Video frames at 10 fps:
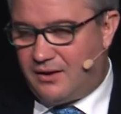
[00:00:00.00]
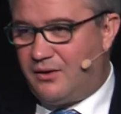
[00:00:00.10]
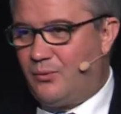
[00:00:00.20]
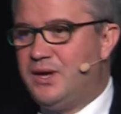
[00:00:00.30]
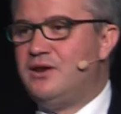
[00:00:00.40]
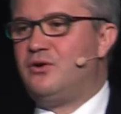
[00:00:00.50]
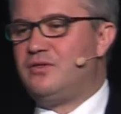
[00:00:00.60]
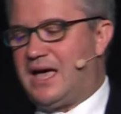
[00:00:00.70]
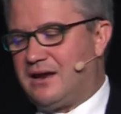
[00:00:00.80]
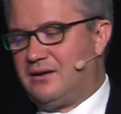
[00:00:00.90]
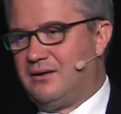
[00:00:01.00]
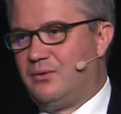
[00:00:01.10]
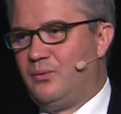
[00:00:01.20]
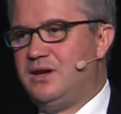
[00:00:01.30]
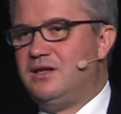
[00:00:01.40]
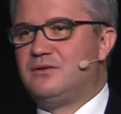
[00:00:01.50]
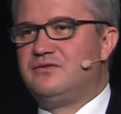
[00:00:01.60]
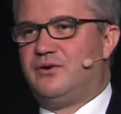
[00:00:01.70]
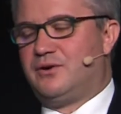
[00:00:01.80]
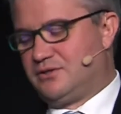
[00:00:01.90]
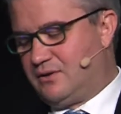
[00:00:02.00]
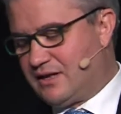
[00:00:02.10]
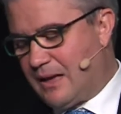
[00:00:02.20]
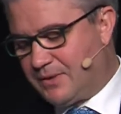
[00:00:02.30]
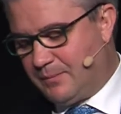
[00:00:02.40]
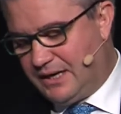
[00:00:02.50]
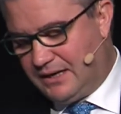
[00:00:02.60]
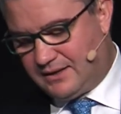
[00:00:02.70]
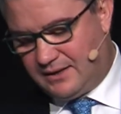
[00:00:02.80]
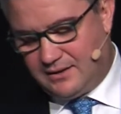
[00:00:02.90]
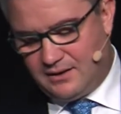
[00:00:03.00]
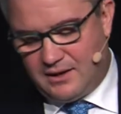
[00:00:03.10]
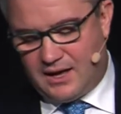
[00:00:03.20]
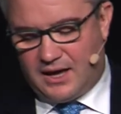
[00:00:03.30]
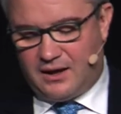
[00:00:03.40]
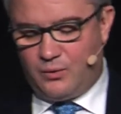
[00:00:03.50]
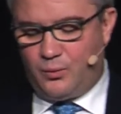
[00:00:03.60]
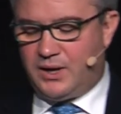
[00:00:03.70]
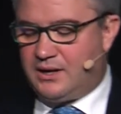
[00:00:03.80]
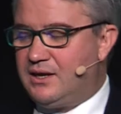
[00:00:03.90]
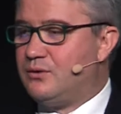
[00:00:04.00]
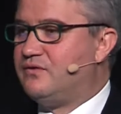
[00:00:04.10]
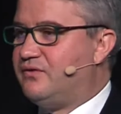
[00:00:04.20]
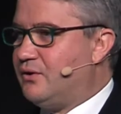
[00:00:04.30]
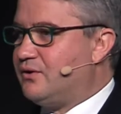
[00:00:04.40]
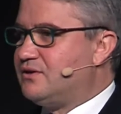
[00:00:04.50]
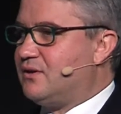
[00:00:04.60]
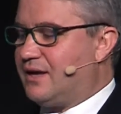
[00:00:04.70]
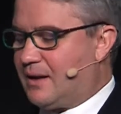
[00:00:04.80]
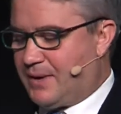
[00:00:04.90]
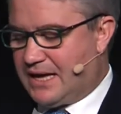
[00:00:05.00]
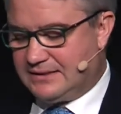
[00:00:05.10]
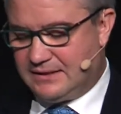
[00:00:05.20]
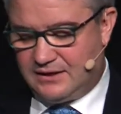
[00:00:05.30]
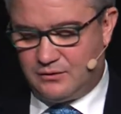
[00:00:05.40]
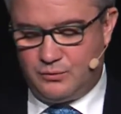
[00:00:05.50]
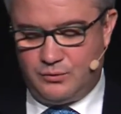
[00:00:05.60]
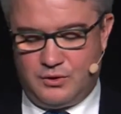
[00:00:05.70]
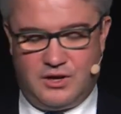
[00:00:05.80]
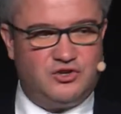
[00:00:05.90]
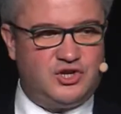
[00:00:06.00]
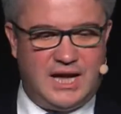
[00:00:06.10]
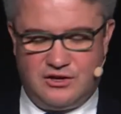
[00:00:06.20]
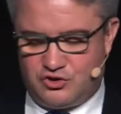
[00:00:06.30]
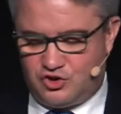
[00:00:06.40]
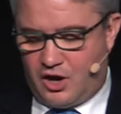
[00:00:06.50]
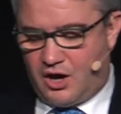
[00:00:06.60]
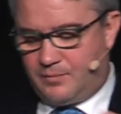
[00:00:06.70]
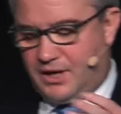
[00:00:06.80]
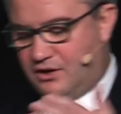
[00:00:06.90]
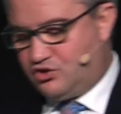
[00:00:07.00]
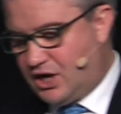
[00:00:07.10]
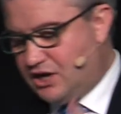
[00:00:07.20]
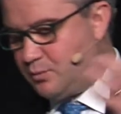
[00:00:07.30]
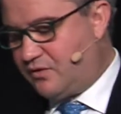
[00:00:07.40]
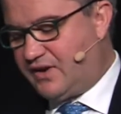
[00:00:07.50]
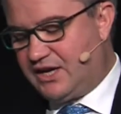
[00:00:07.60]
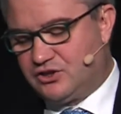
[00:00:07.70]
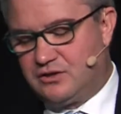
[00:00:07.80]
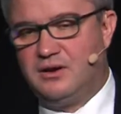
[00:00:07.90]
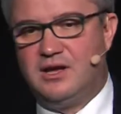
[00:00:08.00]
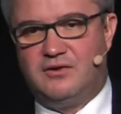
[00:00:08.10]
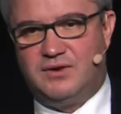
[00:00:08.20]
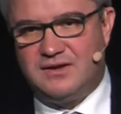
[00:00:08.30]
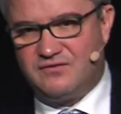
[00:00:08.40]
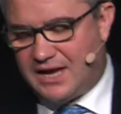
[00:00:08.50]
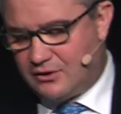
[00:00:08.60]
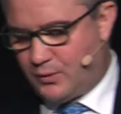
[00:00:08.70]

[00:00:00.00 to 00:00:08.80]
We know that we need to focus on adaptability. We need to focus on the capacity to change job, change profession, reinvent